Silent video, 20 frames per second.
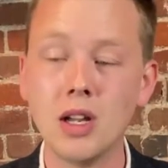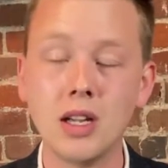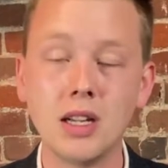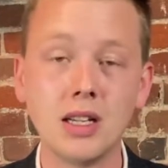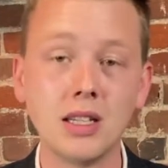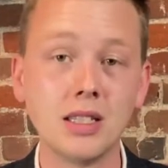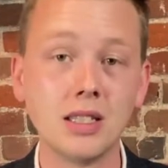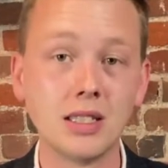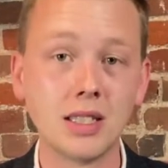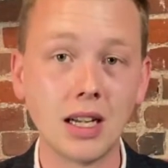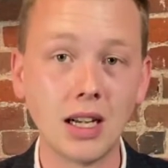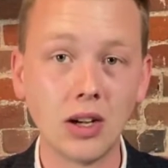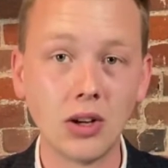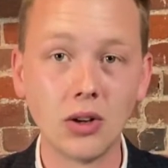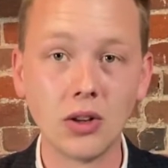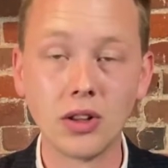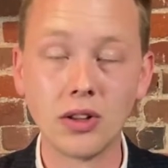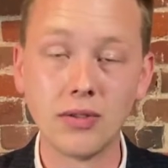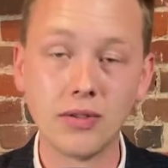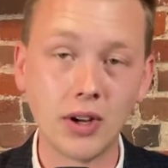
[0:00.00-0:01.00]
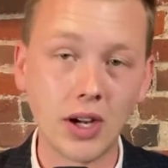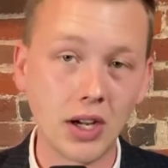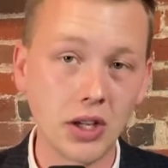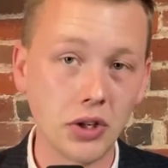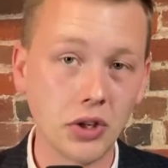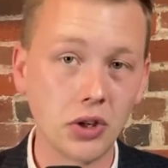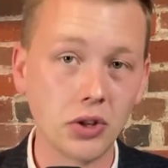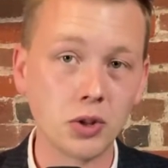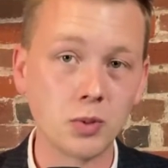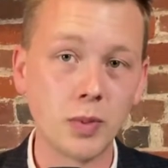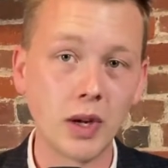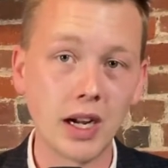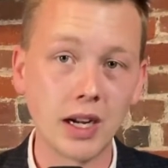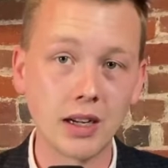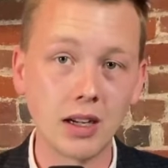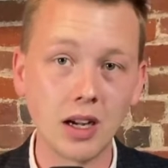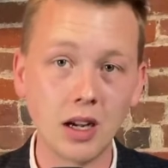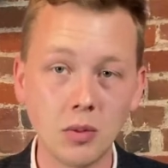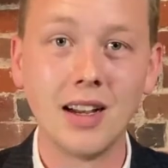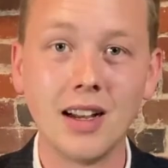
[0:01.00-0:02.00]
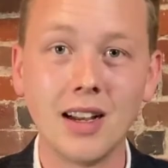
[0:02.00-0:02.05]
until the value goes back up.